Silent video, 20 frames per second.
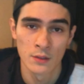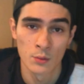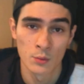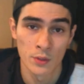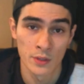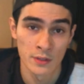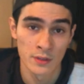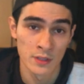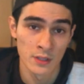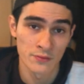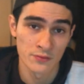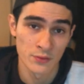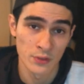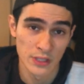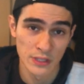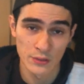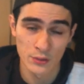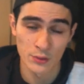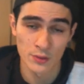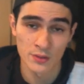with enough
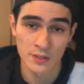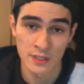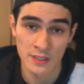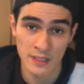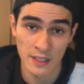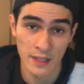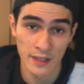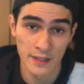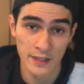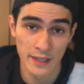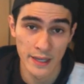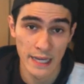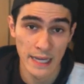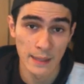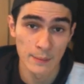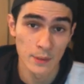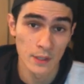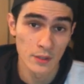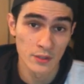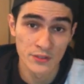resources like
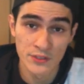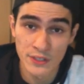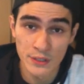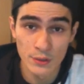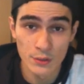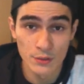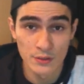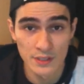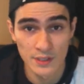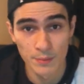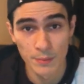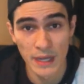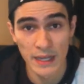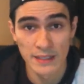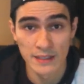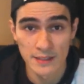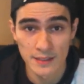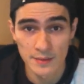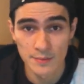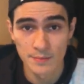ammo, shields and
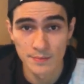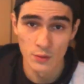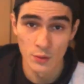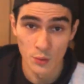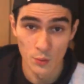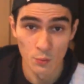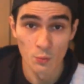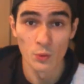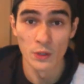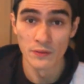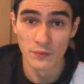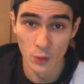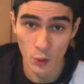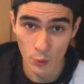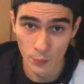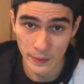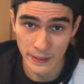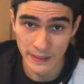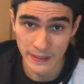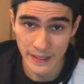meds. We've all
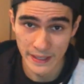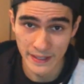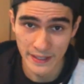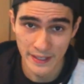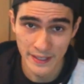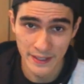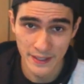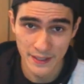been there.